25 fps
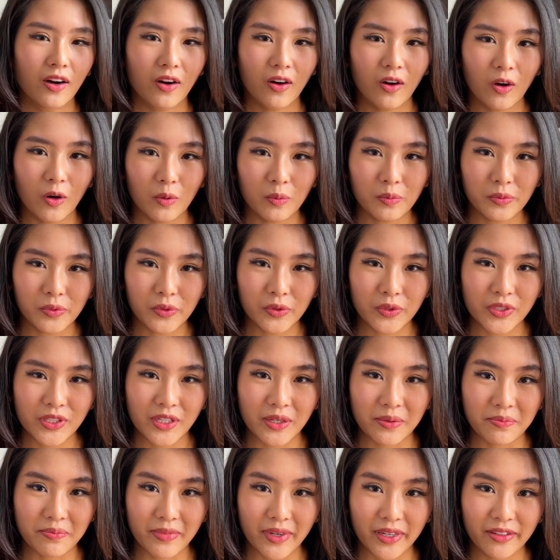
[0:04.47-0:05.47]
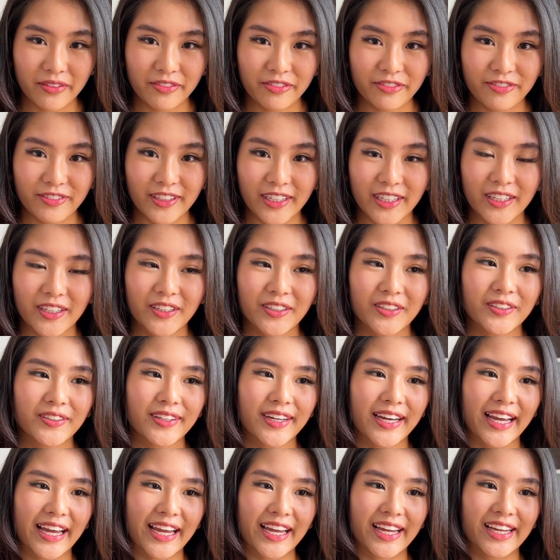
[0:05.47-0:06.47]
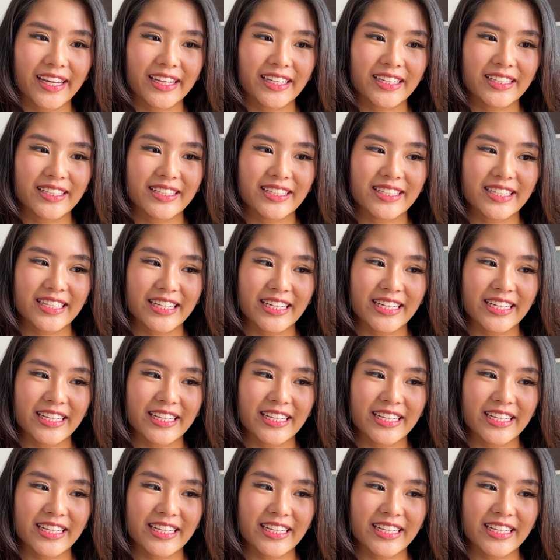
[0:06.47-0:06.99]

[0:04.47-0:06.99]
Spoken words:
almost a month now and